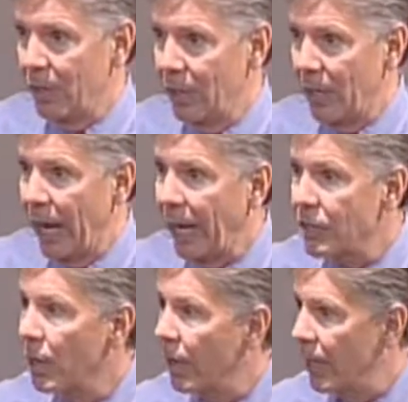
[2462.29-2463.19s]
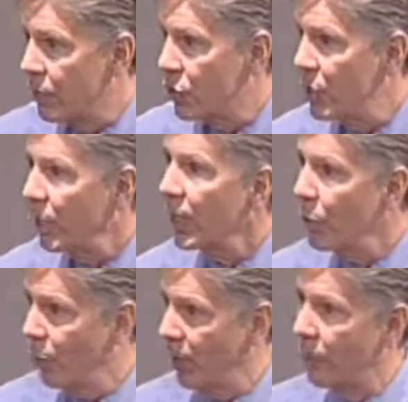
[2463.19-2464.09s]
is
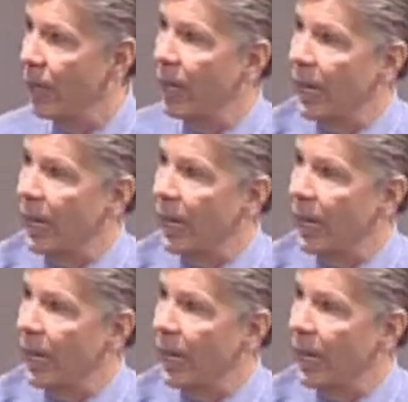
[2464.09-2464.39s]
dealing with